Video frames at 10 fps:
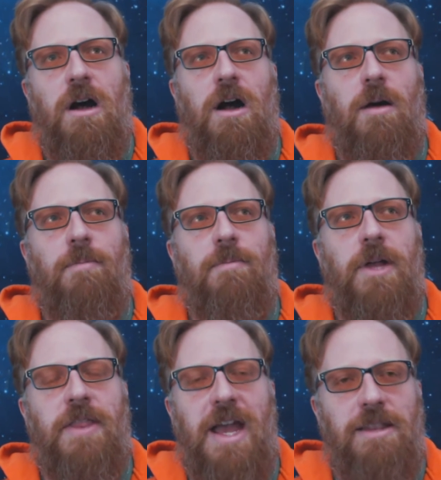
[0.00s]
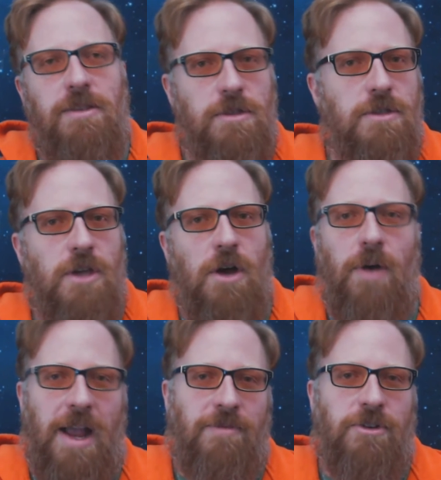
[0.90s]
And then,
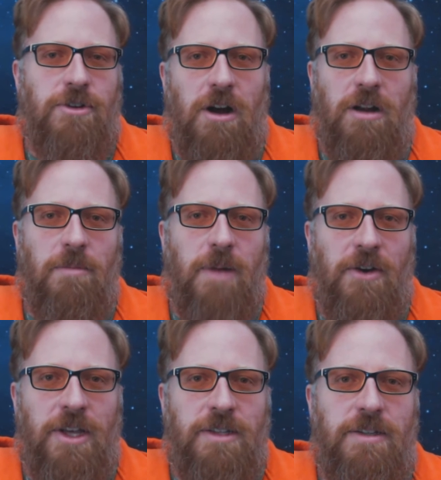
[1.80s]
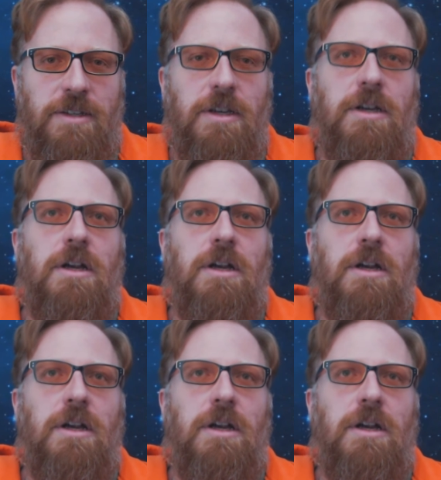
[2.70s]
so after talking about it,